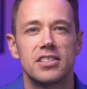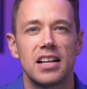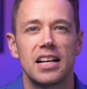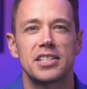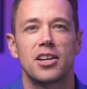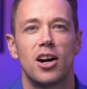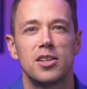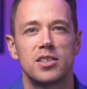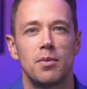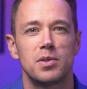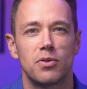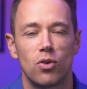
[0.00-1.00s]
SaaS
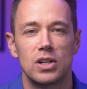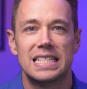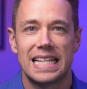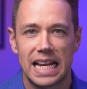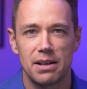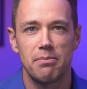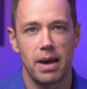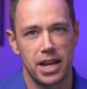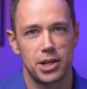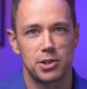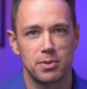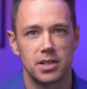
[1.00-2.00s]
concepts for data
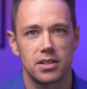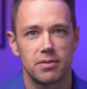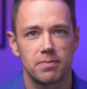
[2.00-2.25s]
management.